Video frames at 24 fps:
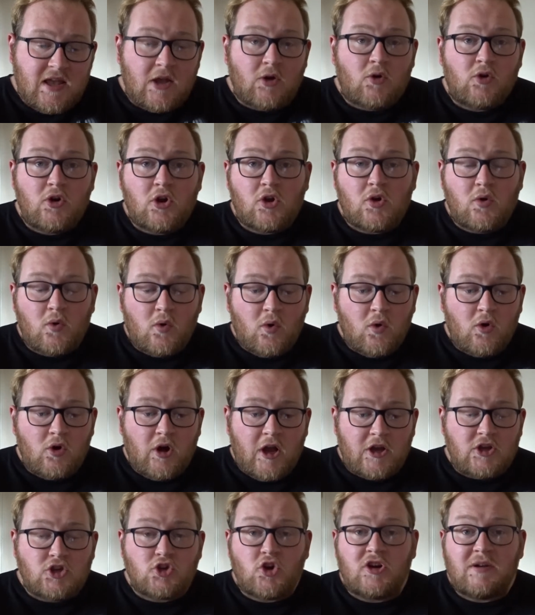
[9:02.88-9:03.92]
then going to go
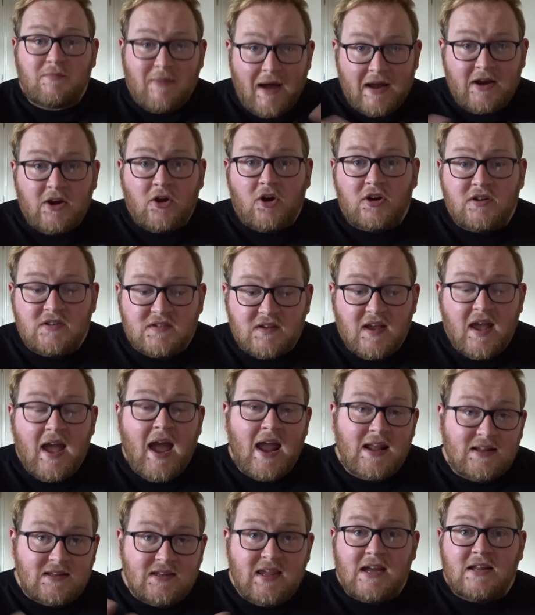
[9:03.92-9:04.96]
and join the manhunt
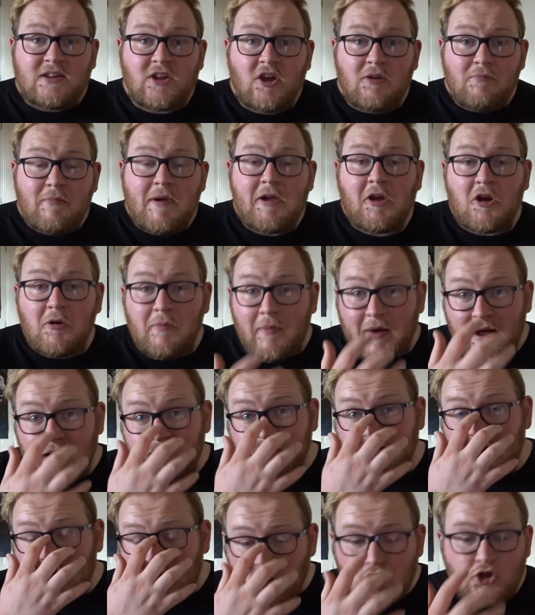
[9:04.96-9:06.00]
and take down Michael
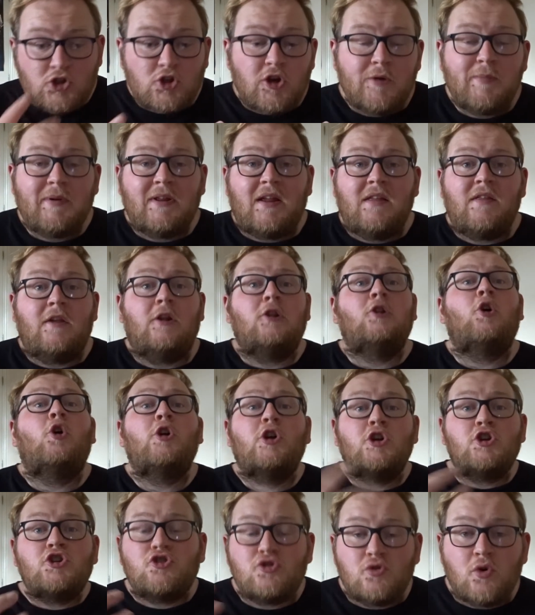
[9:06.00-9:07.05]
Myers. She's going to be like the
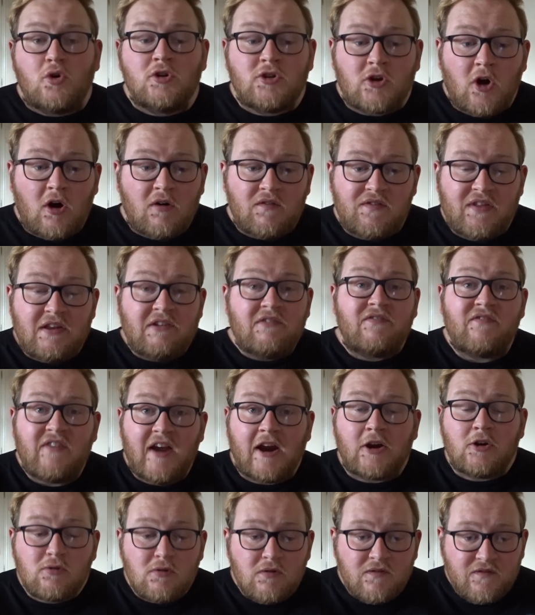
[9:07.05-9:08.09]
Laurie Strode of the
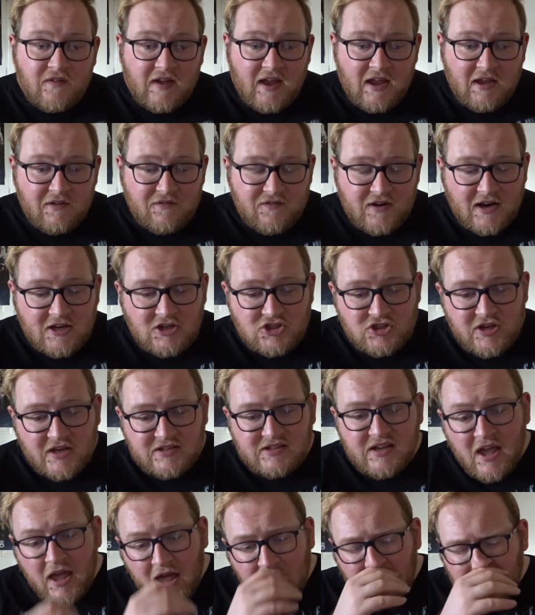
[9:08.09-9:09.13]
Inferno
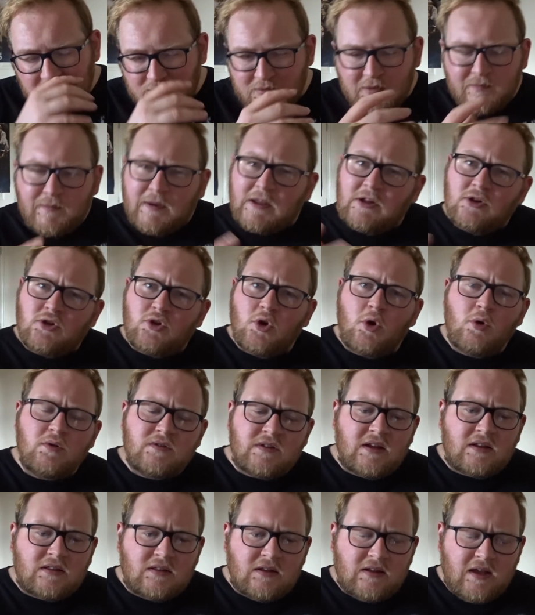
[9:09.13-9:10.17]
franchise, because we've been told
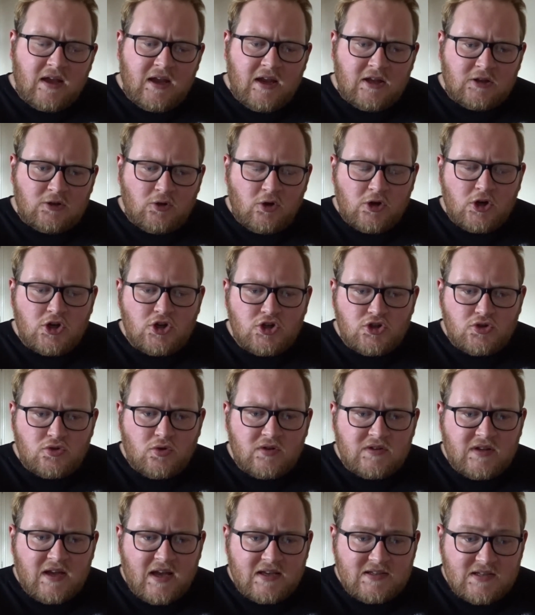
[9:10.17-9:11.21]
that Laurie
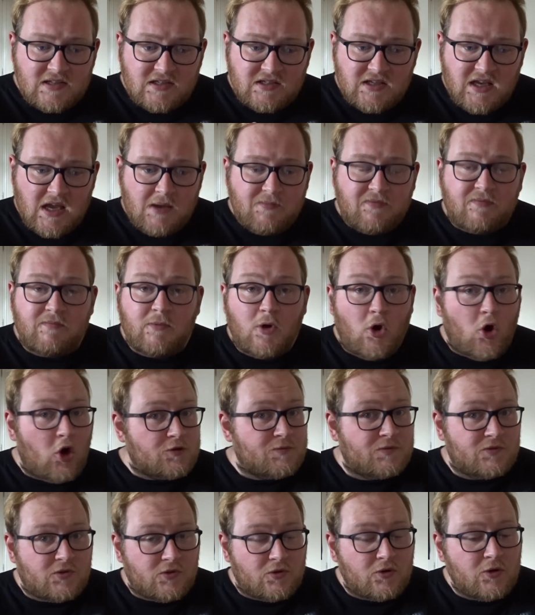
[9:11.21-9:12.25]
Strode has escaped from the
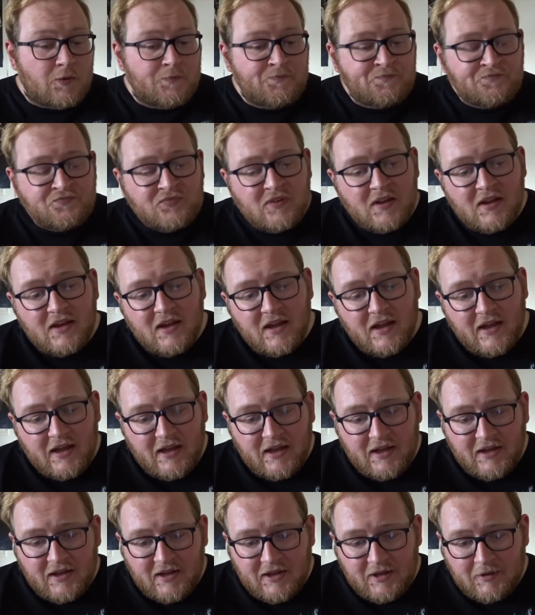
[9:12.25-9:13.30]
hospital,
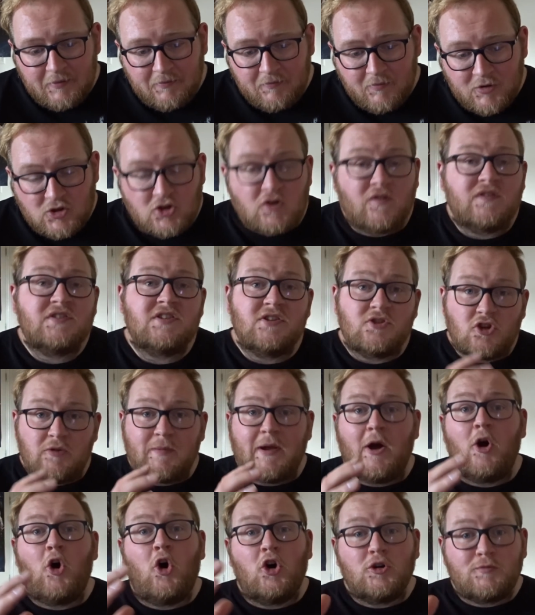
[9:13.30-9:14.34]
which obviously there's going
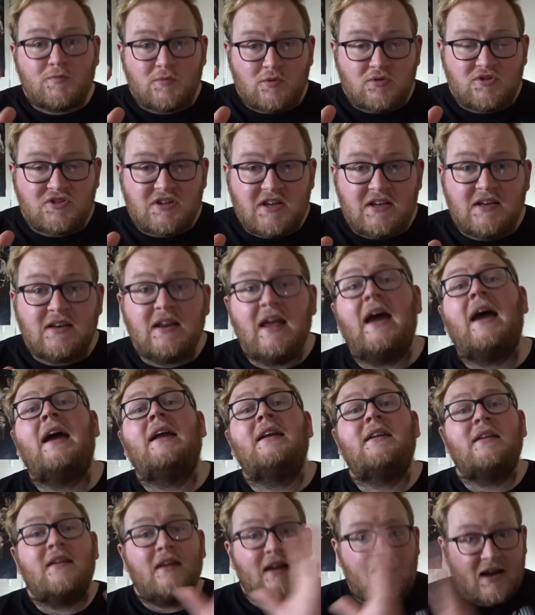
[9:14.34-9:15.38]
to be a hospital scene
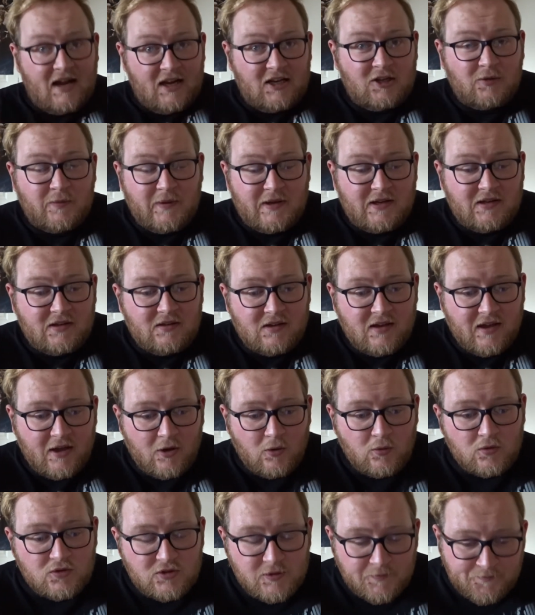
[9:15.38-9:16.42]
in Halloween
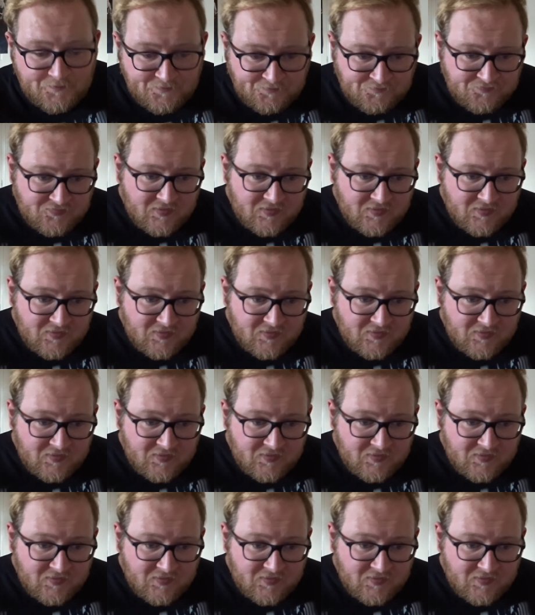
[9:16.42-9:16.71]
Kills.